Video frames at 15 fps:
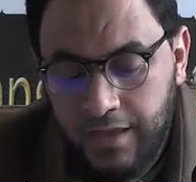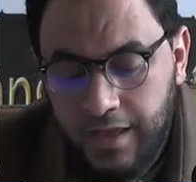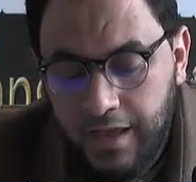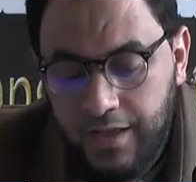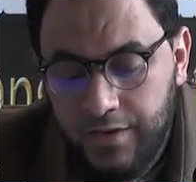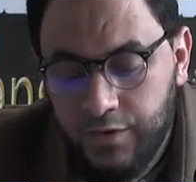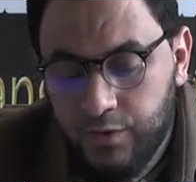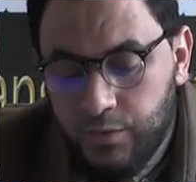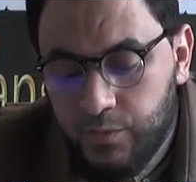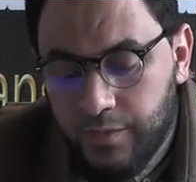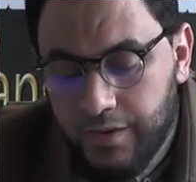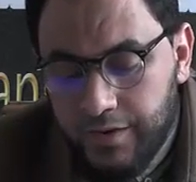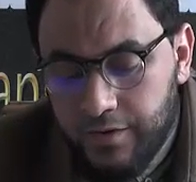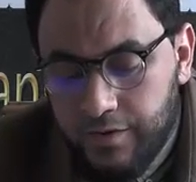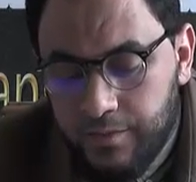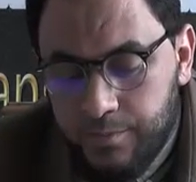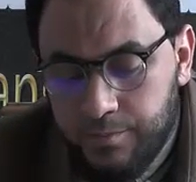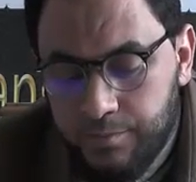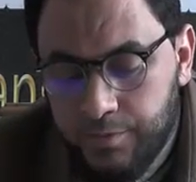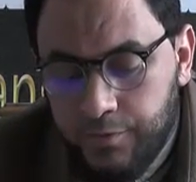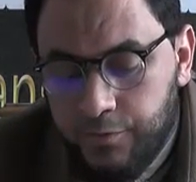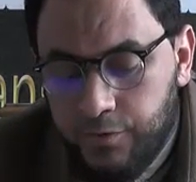And you were
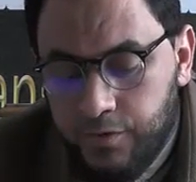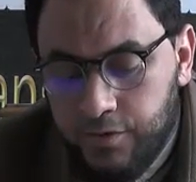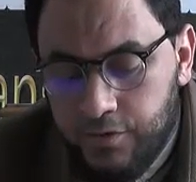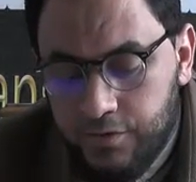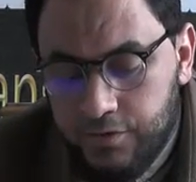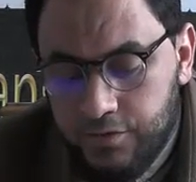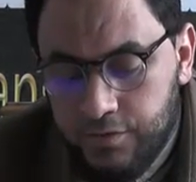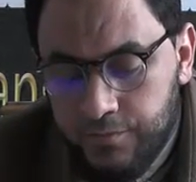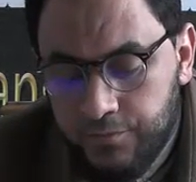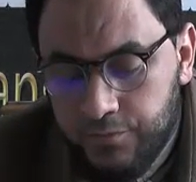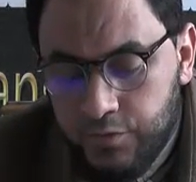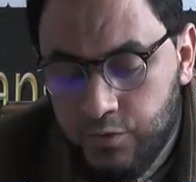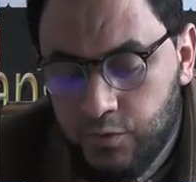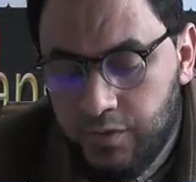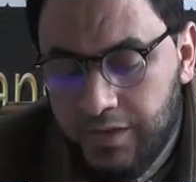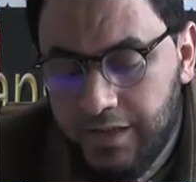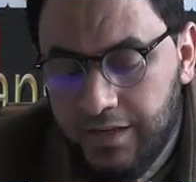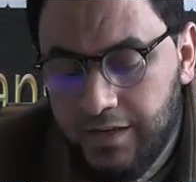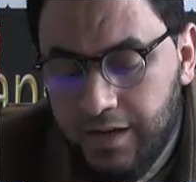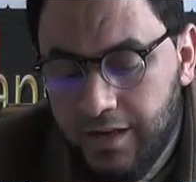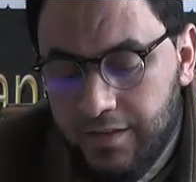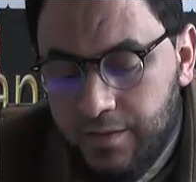preferred to
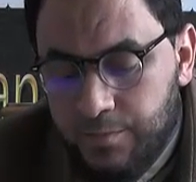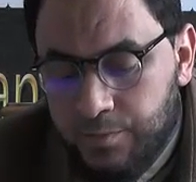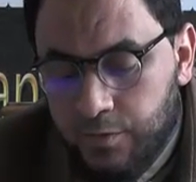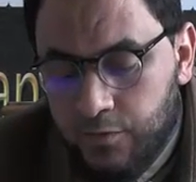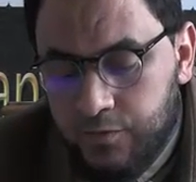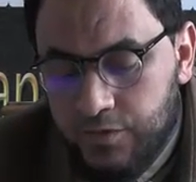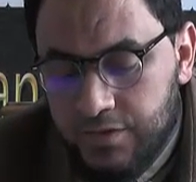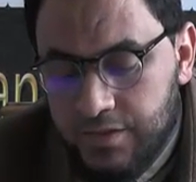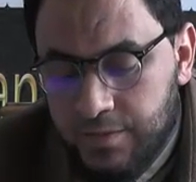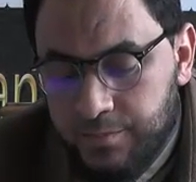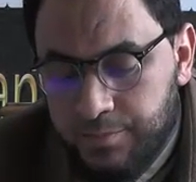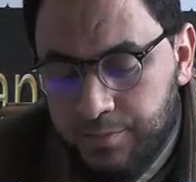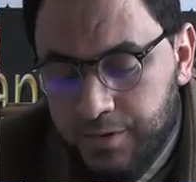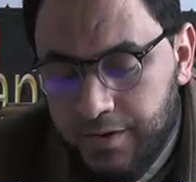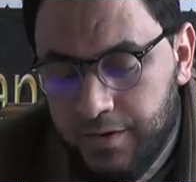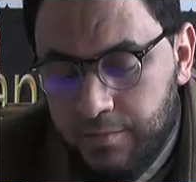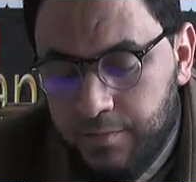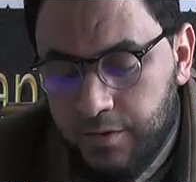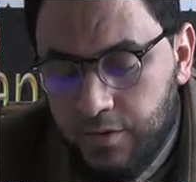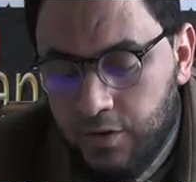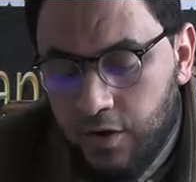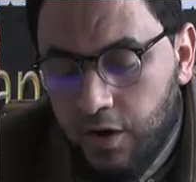lead other prophets in prayer
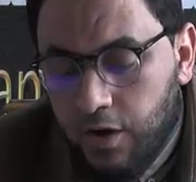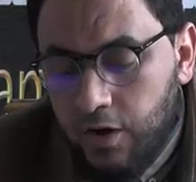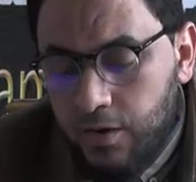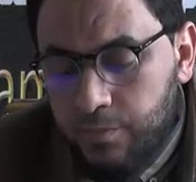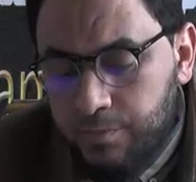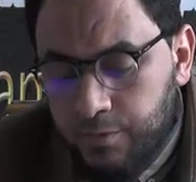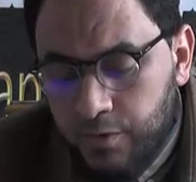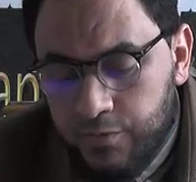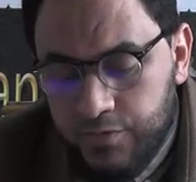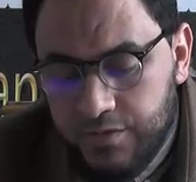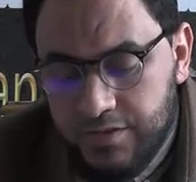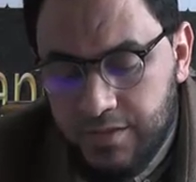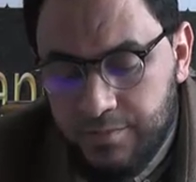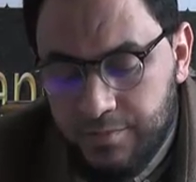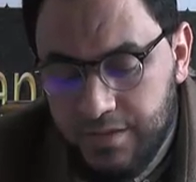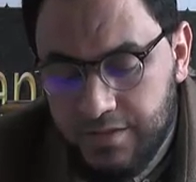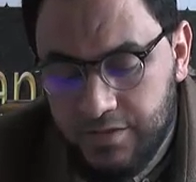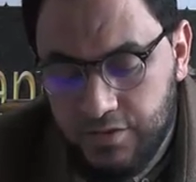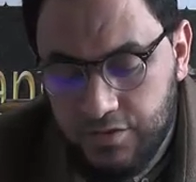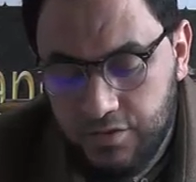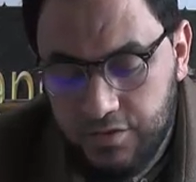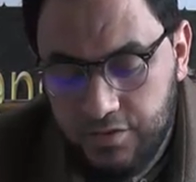by all prophets and
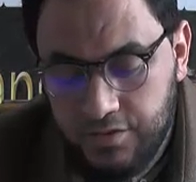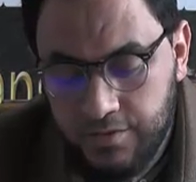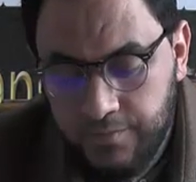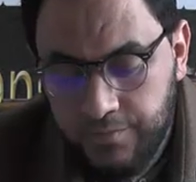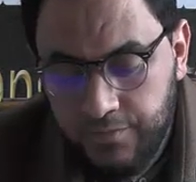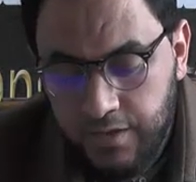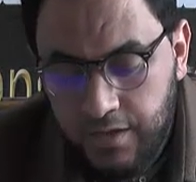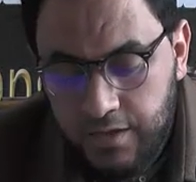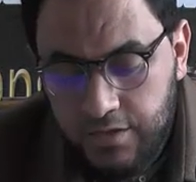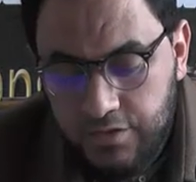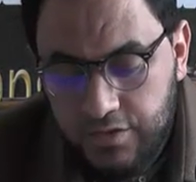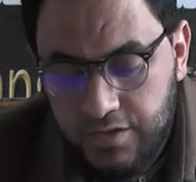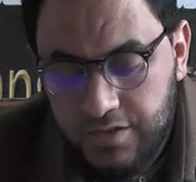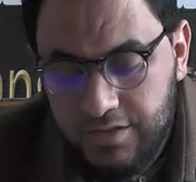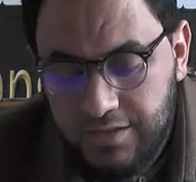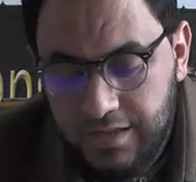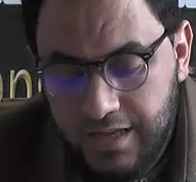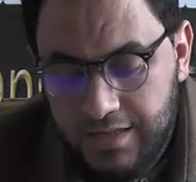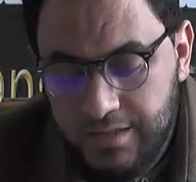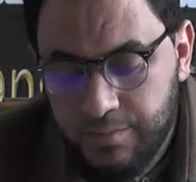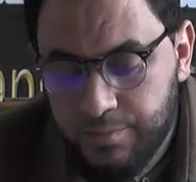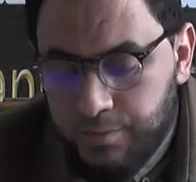messengers, just
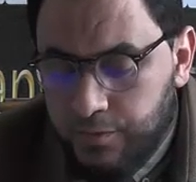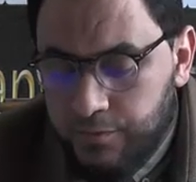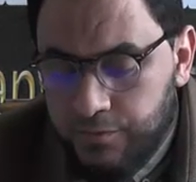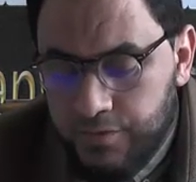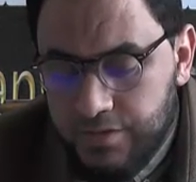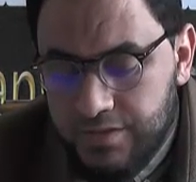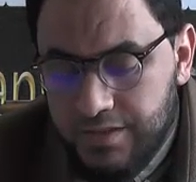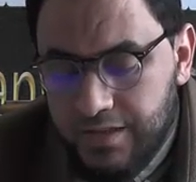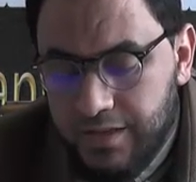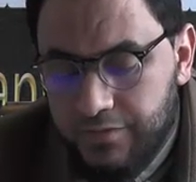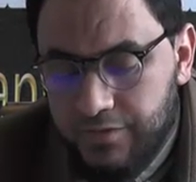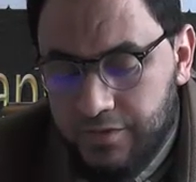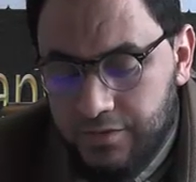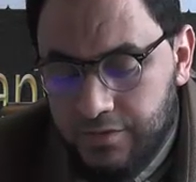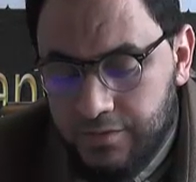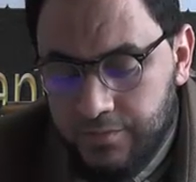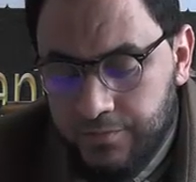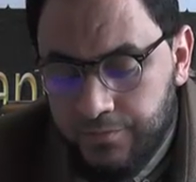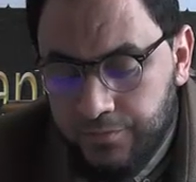as a preference given